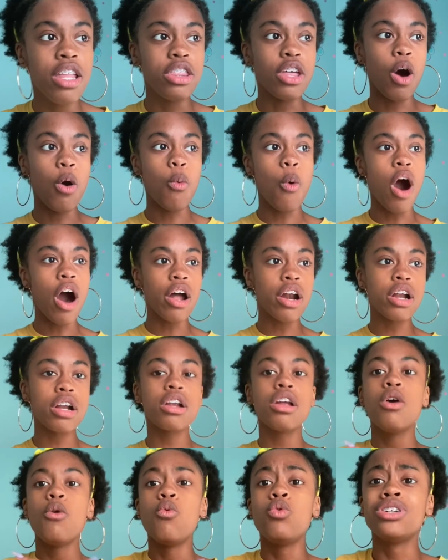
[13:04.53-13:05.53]
The
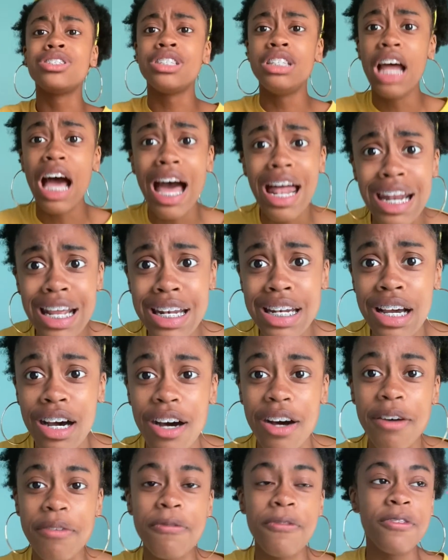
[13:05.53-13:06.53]
water was not
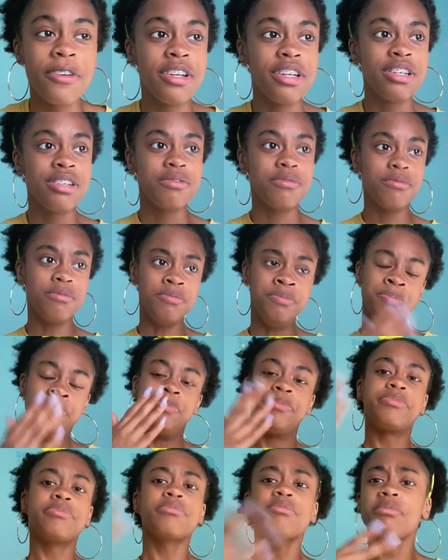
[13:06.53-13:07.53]
enough.
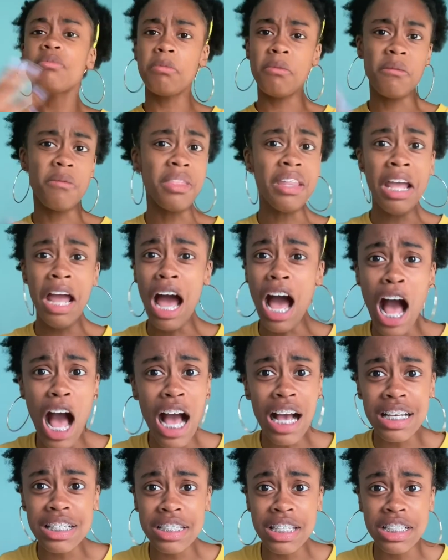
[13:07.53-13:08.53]

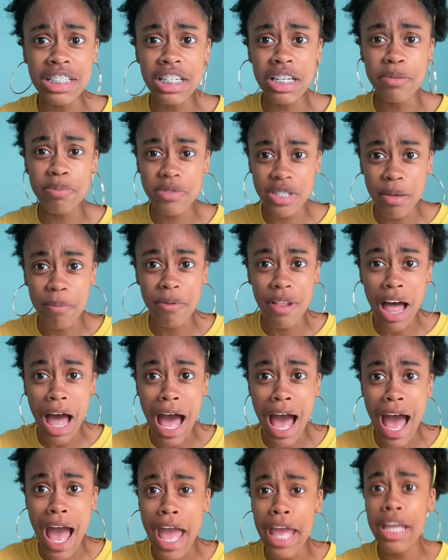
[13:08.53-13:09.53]
Oxygen
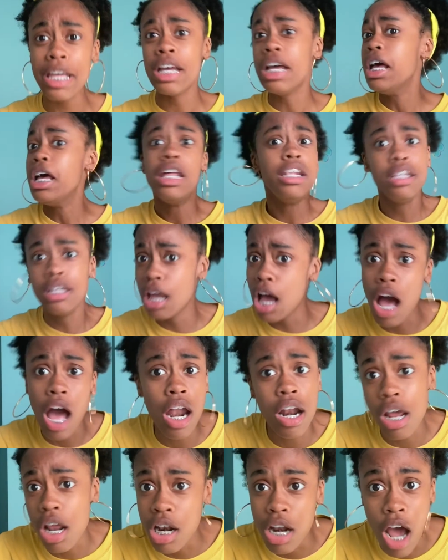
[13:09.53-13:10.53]
supply,
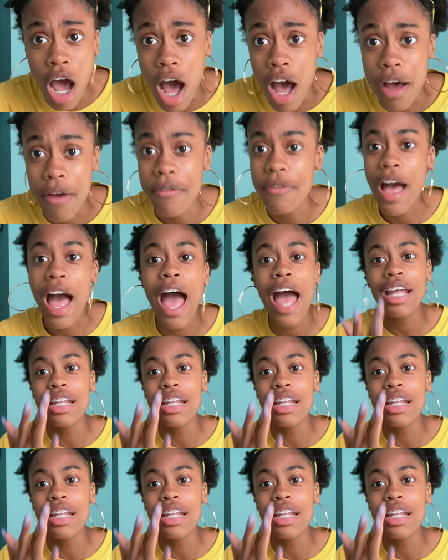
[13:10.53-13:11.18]
not enough.